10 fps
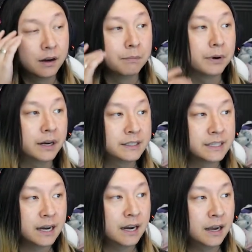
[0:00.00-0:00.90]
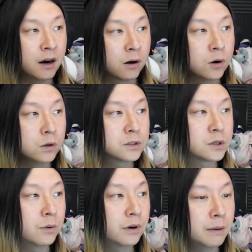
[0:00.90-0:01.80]
But our gold's
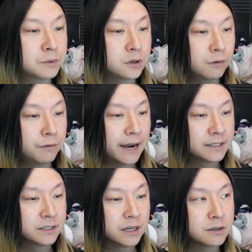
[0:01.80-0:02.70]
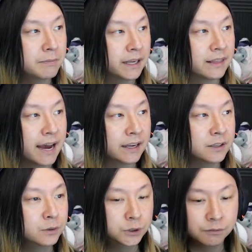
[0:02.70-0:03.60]
going up so fast, it doesn't make that
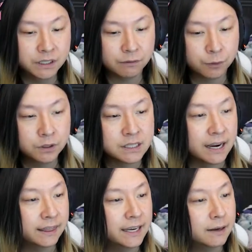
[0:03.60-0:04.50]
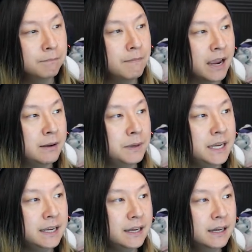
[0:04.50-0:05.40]
huge of a difference. I think
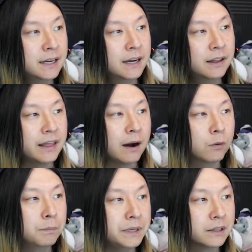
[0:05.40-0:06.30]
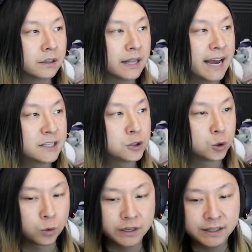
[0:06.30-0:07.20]
maybe that will be the last
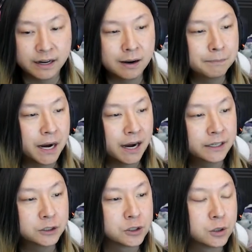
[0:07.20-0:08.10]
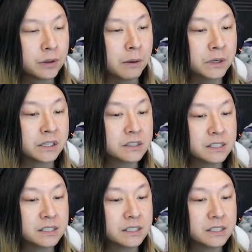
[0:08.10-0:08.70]
tree that I buy, just so that we can